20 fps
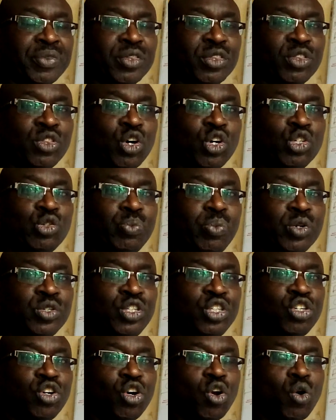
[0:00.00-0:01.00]
those
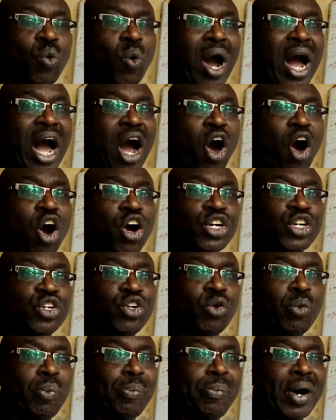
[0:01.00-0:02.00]
positions were
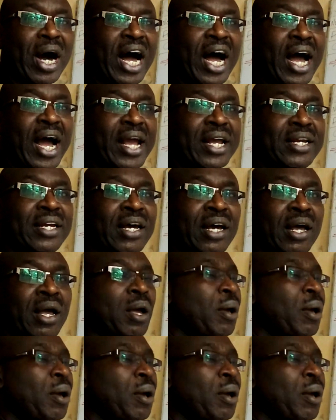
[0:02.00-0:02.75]
occupied